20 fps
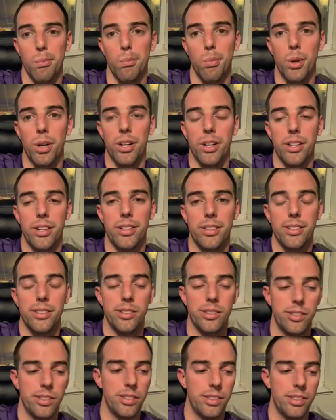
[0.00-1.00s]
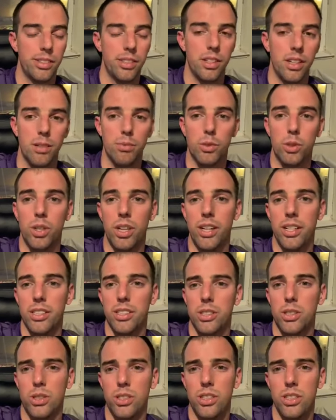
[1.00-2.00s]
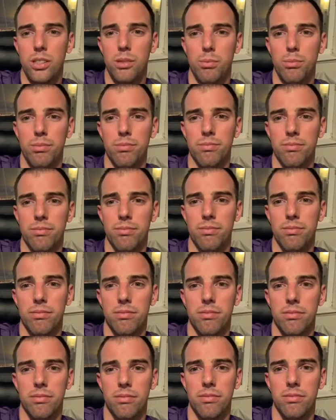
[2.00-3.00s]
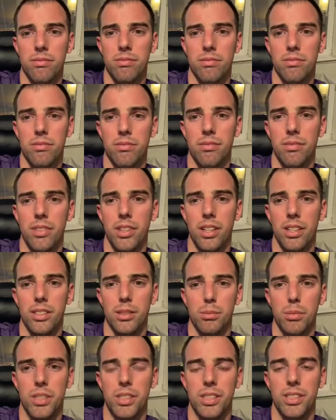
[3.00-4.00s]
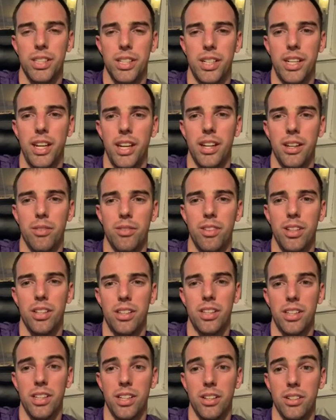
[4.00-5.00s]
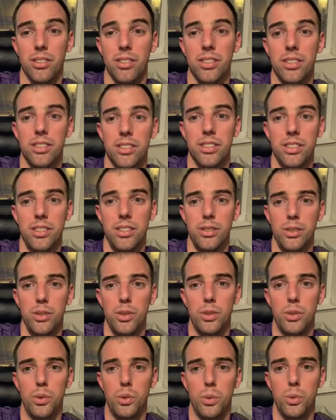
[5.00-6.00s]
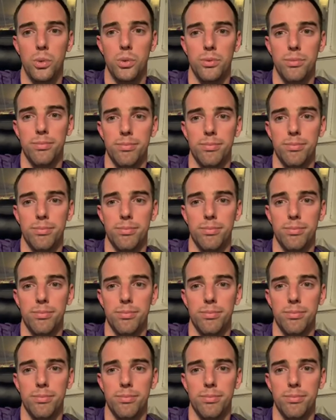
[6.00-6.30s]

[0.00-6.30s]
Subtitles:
But I'm trying to stream as much as I can, if nothing else, to